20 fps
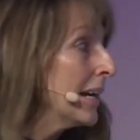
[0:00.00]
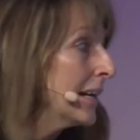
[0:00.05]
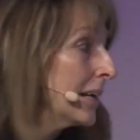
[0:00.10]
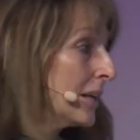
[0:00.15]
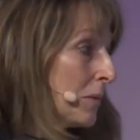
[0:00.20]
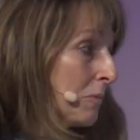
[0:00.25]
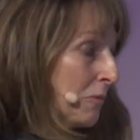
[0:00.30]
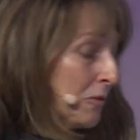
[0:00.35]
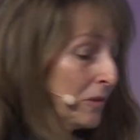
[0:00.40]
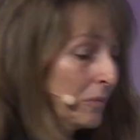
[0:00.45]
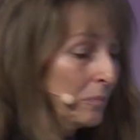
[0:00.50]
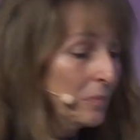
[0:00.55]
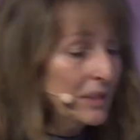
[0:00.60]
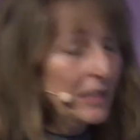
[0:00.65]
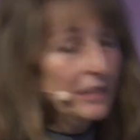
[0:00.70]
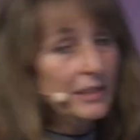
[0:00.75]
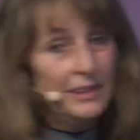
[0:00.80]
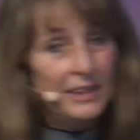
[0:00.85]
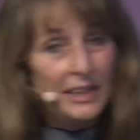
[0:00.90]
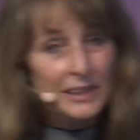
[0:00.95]
I come from
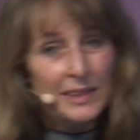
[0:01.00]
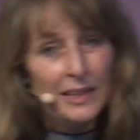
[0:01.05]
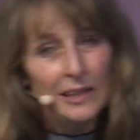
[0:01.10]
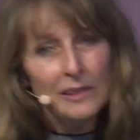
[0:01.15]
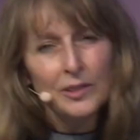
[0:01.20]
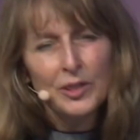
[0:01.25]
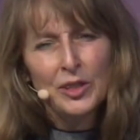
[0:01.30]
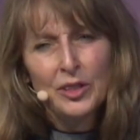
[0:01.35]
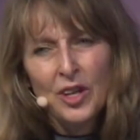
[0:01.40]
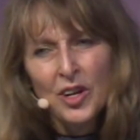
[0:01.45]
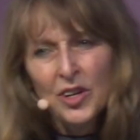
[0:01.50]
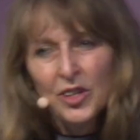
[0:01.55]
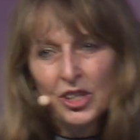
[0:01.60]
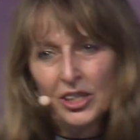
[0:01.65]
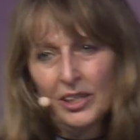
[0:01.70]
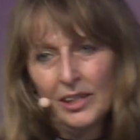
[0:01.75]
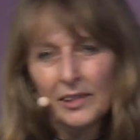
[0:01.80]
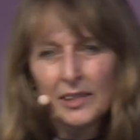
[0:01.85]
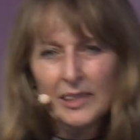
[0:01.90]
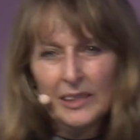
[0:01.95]
the Textile Research
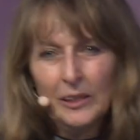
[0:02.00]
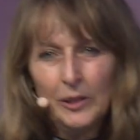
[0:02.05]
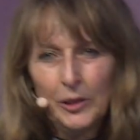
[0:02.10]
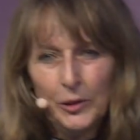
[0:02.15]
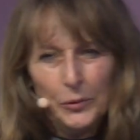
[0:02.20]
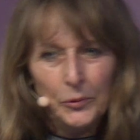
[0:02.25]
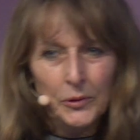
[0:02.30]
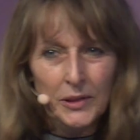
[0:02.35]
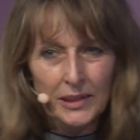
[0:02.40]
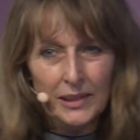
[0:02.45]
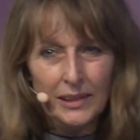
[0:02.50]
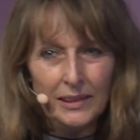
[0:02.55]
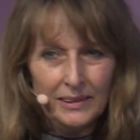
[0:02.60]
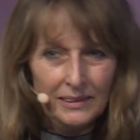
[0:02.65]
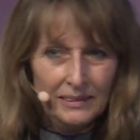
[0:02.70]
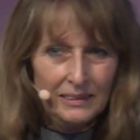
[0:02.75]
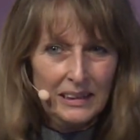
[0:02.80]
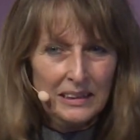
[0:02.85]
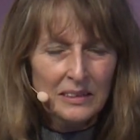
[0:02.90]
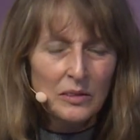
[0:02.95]
Institute
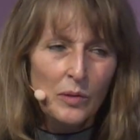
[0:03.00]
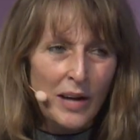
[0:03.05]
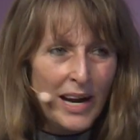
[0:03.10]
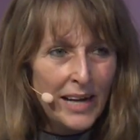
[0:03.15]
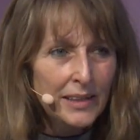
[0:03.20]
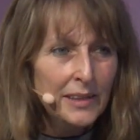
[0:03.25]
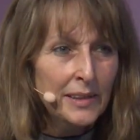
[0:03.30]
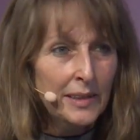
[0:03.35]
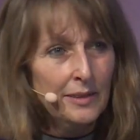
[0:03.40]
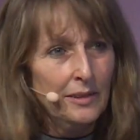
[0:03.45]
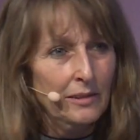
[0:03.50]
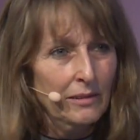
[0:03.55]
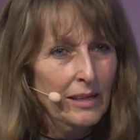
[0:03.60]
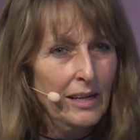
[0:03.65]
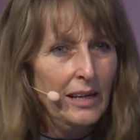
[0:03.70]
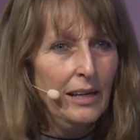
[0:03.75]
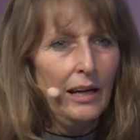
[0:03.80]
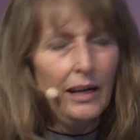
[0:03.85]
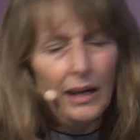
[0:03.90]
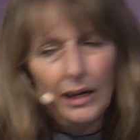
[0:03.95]
in Greiz,
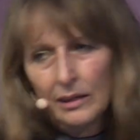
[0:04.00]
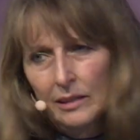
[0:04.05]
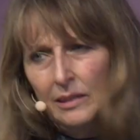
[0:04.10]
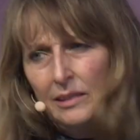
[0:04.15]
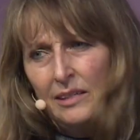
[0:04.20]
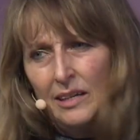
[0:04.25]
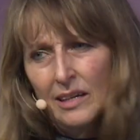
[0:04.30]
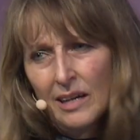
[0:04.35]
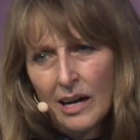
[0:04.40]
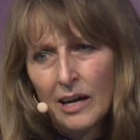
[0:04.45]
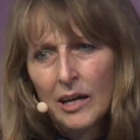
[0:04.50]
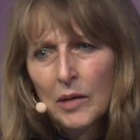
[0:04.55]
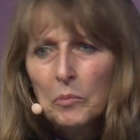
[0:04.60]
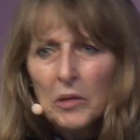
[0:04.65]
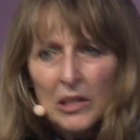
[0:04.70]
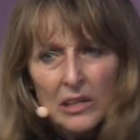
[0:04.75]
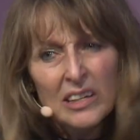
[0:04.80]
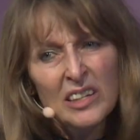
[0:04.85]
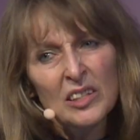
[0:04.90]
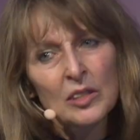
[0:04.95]
and I'm
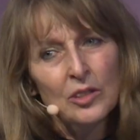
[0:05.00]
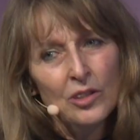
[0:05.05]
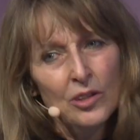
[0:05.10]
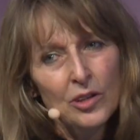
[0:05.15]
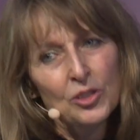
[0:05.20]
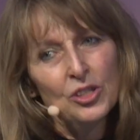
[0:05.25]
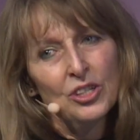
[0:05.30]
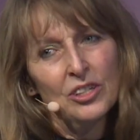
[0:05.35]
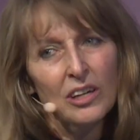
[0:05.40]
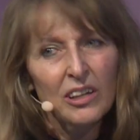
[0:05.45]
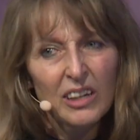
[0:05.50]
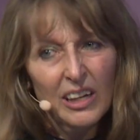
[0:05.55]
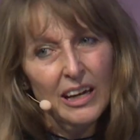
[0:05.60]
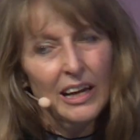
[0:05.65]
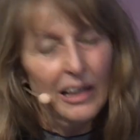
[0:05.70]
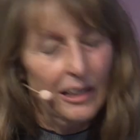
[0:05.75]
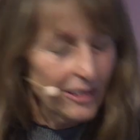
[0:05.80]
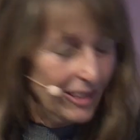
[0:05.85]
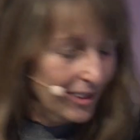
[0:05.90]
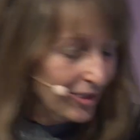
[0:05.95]
a researcher and